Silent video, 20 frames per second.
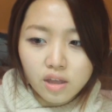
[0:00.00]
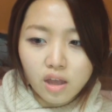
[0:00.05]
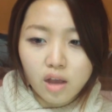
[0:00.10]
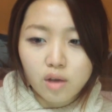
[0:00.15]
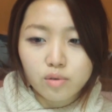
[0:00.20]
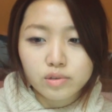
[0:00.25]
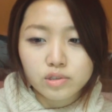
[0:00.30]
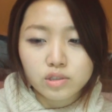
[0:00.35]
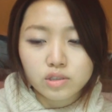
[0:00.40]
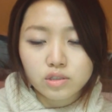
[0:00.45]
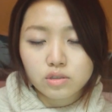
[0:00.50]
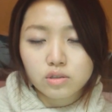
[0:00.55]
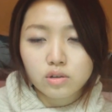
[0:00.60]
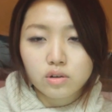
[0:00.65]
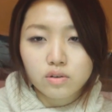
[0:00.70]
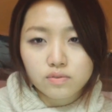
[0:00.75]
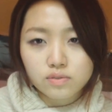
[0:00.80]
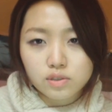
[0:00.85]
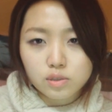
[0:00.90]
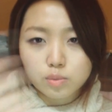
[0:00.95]
I would sort
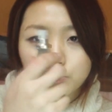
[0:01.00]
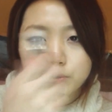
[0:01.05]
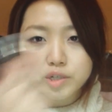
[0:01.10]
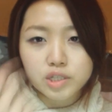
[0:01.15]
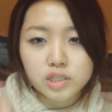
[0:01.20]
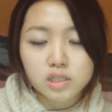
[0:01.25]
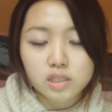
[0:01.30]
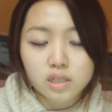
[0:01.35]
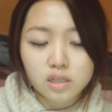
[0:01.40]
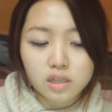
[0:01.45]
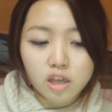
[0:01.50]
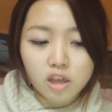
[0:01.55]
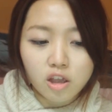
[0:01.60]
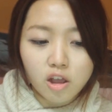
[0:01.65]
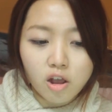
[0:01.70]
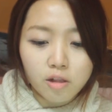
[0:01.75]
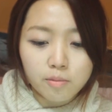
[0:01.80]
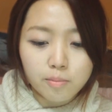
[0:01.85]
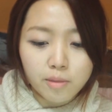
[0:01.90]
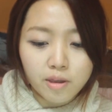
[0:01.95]
of spritz it
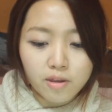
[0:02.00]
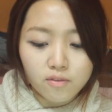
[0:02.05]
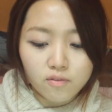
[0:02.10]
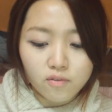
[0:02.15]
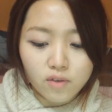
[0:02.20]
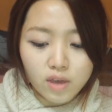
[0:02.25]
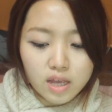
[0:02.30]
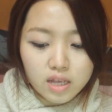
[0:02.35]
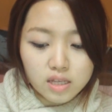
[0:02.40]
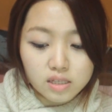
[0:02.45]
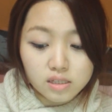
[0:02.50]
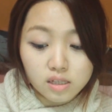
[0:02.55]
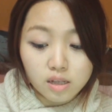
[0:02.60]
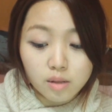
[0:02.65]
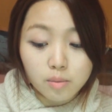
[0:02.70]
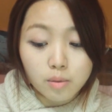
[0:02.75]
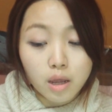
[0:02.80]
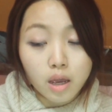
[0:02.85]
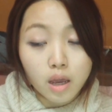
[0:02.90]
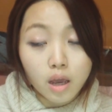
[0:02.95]
on my face and
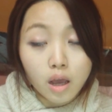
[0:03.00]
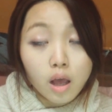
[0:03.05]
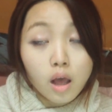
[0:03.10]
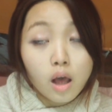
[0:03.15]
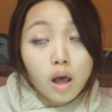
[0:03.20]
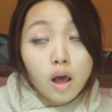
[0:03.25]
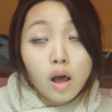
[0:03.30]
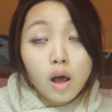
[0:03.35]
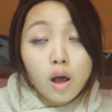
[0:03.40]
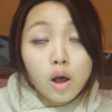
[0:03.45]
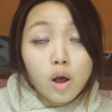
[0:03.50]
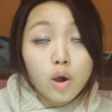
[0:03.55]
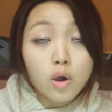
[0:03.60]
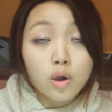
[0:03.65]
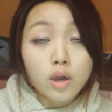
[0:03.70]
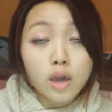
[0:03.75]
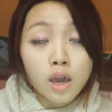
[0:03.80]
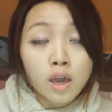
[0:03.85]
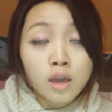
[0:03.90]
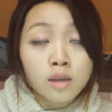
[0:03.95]
I'm like,
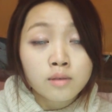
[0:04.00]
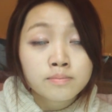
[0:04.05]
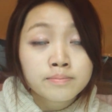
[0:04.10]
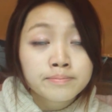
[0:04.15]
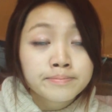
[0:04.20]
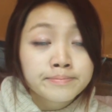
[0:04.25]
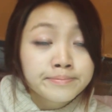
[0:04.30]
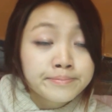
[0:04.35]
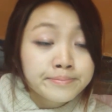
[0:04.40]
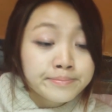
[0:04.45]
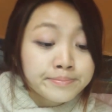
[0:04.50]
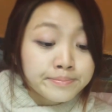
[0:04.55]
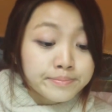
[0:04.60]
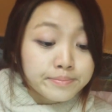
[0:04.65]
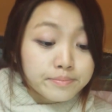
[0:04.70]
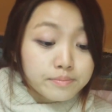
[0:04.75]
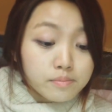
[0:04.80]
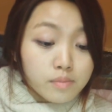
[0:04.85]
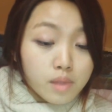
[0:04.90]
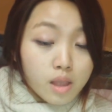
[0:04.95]
okay,
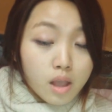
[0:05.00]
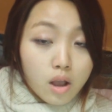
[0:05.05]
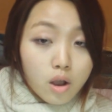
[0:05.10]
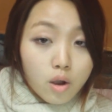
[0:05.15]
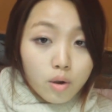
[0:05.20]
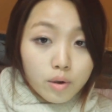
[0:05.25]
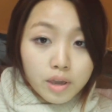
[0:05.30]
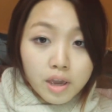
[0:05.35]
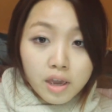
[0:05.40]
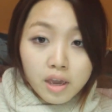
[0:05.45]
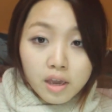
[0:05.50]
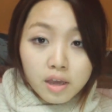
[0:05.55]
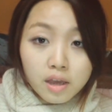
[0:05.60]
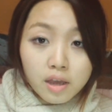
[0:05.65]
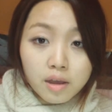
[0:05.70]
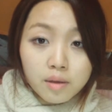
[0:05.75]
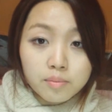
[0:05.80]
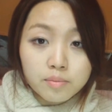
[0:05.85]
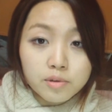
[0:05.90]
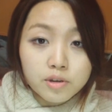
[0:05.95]

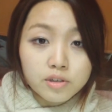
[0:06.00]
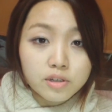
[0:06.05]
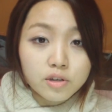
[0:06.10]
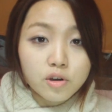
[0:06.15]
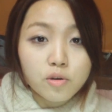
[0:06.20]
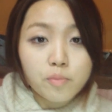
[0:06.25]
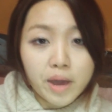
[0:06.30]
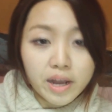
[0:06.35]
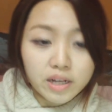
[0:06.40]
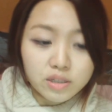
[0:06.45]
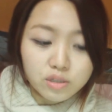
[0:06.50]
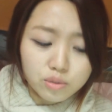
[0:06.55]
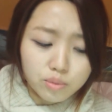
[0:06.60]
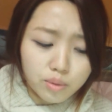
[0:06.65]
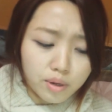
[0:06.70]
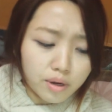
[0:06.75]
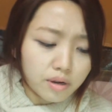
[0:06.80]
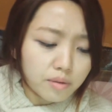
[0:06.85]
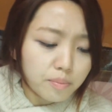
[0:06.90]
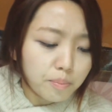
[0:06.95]
I'm gonna go back to
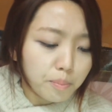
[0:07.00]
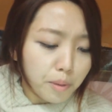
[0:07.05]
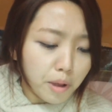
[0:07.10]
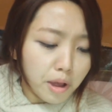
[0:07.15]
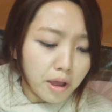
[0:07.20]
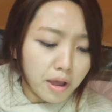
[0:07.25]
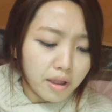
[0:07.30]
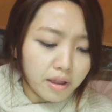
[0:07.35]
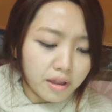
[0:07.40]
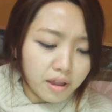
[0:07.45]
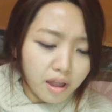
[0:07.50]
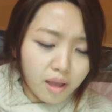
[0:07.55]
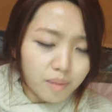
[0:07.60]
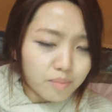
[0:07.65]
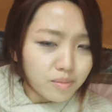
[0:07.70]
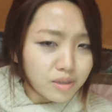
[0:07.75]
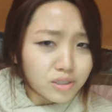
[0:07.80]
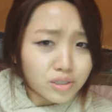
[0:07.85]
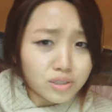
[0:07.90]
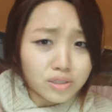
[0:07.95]
work. But
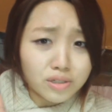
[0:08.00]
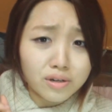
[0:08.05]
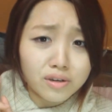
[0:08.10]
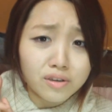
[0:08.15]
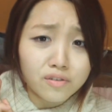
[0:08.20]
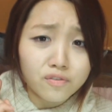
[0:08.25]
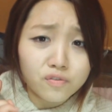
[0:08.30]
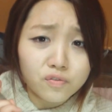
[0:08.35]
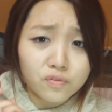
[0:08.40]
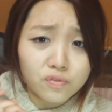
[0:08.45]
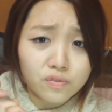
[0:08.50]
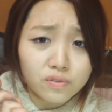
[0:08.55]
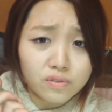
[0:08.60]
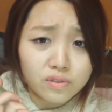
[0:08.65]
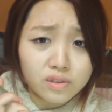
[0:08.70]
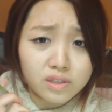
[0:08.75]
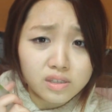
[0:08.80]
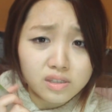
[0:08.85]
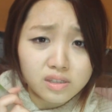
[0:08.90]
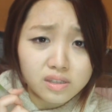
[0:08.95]
I'm not sure if
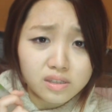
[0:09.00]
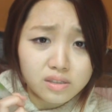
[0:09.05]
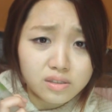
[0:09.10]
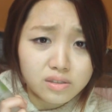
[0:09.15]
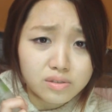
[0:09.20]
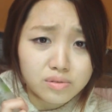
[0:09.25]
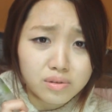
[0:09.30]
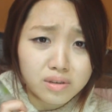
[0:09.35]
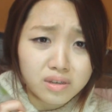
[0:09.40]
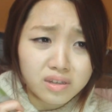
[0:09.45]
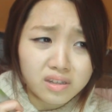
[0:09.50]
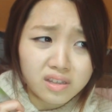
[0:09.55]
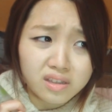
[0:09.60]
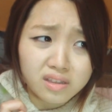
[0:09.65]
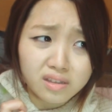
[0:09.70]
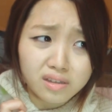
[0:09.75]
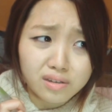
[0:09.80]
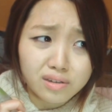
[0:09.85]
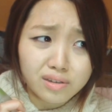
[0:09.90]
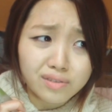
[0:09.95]
this is doing
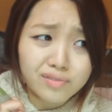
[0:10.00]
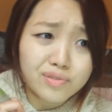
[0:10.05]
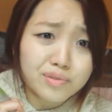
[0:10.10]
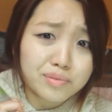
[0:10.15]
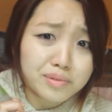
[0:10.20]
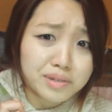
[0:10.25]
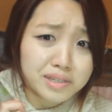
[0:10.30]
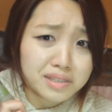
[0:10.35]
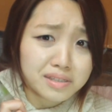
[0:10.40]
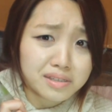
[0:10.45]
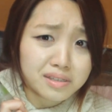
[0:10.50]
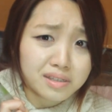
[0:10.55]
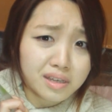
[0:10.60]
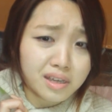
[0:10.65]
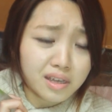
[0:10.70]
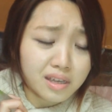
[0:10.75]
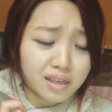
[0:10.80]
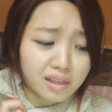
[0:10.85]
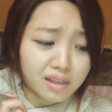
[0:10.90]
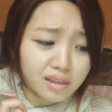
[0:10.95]
anything good for my
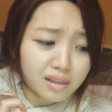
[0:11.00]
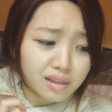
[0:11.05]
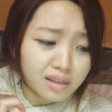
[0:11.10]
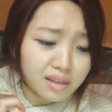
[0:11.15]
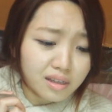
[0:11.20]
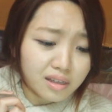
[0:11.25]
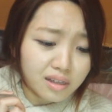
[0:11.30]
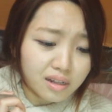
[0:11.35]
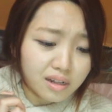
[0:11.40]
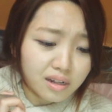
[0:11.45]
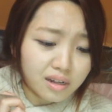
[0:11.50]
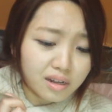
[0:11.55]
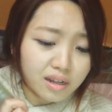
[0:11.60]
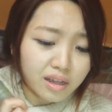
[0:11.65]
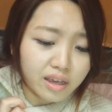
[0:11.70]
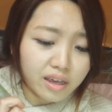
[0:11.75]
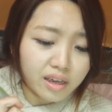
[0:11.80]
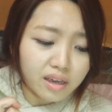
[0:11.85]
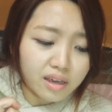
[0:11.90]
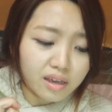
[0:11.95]
skin.
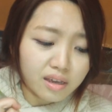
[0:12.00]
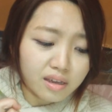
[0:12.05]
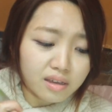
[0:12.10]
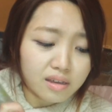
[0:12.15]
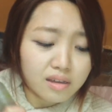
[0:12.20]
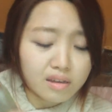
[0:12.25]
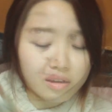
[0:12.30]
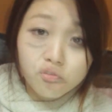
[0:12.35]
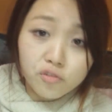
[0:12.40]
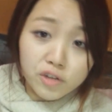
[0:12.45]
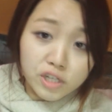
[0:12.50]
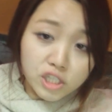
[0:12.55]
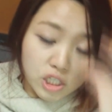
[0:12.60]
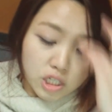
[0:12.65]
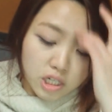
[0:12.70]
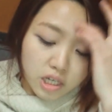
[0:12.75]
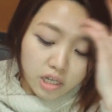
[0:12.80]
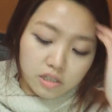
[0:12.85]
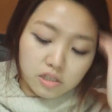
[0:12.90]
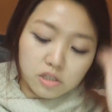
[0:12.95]
Like,
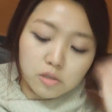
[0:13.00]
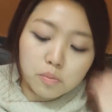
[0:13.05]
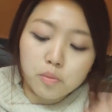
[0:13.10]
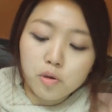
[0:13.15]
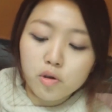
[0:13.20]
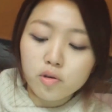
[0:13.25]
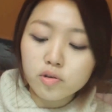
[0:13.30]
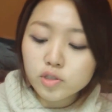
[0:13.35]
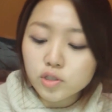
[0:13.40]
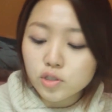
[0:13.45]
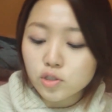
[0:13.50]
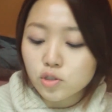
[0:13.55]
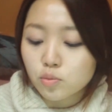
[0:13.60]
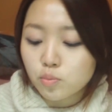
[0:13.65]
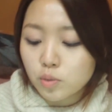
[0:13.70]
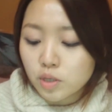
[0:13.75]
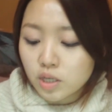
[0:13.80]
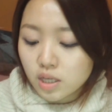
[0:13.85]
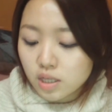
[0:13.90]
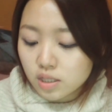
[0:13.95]
officially it's supposed to
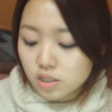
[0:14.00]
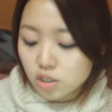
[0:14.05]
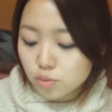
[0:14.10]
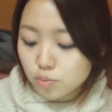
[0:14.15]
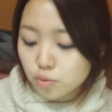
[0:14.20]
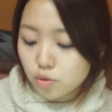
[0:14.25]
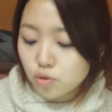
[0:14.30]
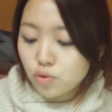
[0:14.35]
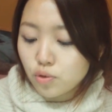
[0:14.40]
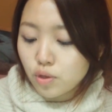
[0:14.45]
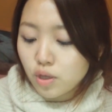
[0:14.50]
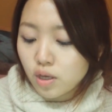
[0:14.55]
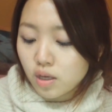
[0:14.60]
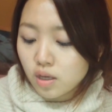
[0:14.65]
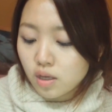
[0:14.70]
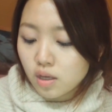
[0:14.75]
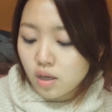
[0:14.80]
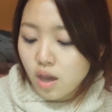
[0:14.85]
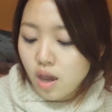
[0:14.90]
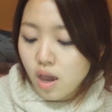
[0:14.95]
be
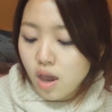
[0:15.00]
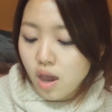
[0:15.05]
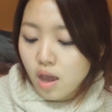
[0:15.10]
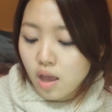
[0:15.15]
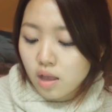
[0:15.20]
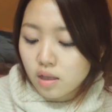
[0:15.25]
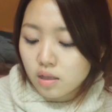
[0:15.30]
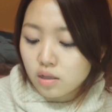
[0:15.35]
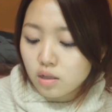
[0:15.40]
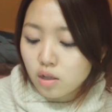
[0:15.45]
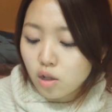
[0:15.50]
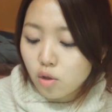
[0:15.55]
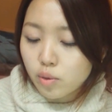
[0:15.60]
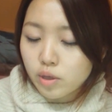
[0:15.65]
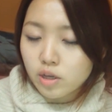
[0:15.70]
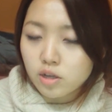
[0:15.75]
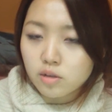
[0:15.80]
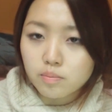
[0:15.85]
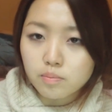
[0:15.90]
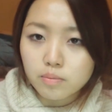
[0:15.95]
smoothing and
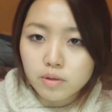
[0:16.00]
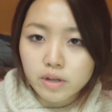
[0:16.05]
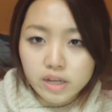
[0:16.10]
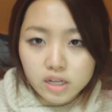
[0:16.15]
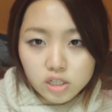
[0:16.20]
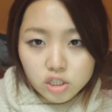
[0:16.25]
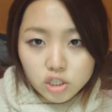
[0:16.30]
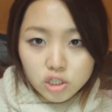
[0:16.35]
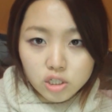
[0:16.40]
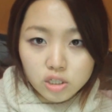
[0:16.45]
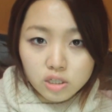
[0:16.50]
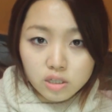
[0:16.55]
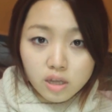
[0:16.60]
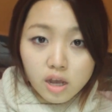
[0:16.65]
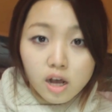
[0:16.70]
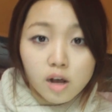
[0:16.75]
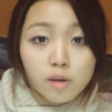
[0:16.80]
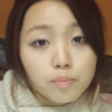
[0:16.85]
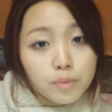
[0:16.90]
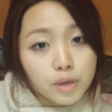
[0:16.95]
glowing complexion
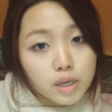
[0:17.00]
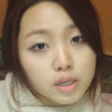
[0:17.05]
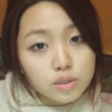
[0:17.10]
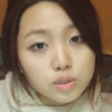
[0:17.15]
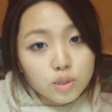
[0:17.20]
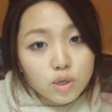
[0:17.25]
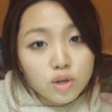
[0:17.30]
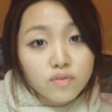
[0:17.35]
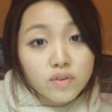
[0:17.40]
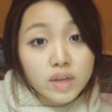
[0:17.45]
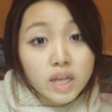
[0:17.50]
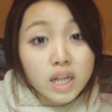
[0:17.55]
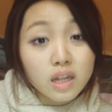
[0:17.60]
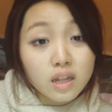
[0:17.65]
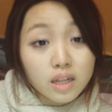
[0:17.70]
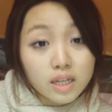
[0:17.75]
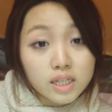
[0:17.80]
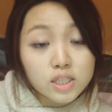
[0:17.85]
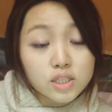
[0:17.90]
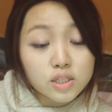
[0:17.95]
helping sort of
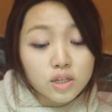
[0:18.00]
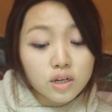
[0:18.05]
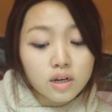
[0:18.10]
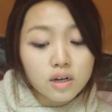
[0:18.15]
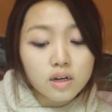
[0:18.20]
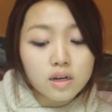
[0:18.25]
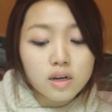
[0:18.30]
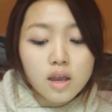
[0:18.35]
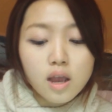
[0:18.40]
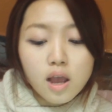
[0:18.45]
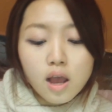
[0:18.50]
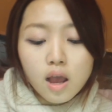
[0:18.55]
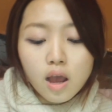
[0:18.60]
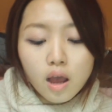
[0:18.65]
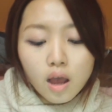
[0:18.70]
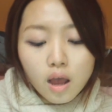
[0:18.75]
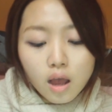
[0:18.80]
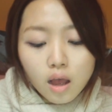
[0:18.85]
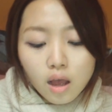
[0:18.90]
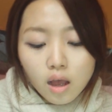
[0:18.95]
elixir,
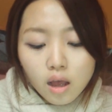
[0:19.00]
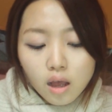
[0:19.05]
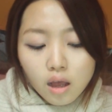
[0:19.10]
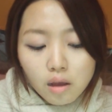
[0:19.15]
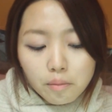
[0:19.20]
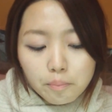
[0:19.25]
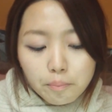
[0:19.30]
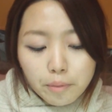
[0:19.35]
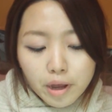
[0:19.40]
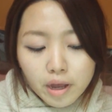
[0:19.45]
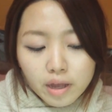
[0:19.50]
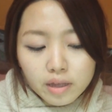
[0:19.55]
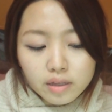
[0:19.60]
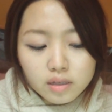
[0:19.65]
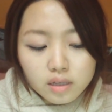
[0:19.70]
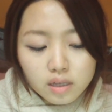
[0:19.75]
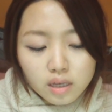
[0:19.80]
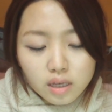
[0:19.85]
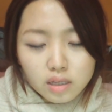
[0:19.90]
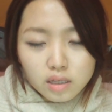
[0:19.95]
but
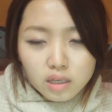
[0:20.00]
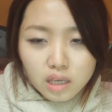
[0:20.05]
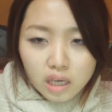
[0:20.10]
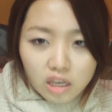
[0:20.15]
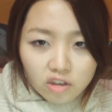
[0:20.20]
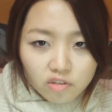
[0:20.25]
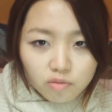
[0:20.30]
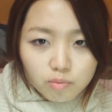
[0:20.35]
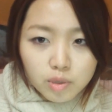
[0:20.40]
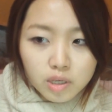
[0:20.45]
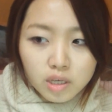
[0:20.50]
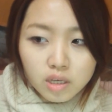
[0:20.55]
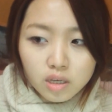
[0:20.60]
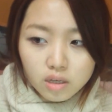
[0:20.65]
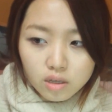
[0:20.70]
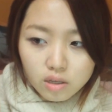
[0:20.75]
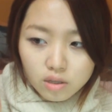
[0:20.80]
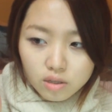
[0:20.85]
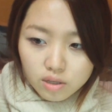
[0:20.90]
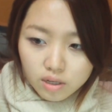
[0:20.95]
it gave
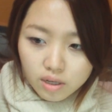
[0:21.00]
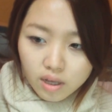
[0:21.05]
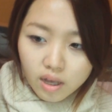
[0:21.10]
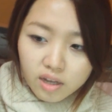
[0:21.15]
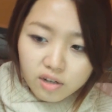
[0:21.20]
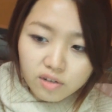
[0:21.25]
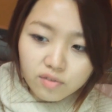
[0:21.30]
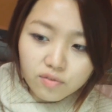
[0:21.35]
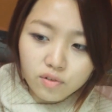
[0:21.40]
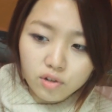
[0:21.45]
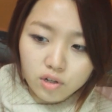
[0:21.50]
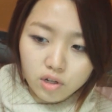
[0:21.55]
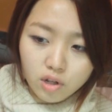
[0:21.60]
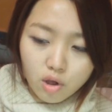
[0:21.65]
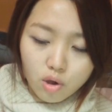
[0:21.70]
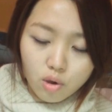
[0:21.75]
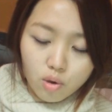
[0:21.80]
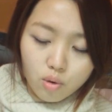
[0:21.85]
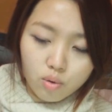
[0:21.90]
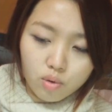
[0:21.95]
me the kind of
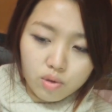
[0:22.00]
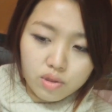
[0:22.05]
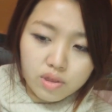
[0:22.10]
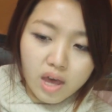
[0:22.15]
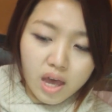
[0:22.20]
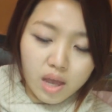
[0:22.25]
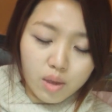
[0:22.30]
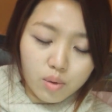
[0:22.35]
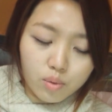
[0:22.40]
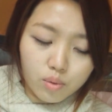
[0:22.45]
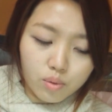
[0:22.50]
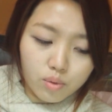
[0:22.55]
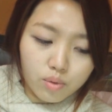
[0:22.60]
glow that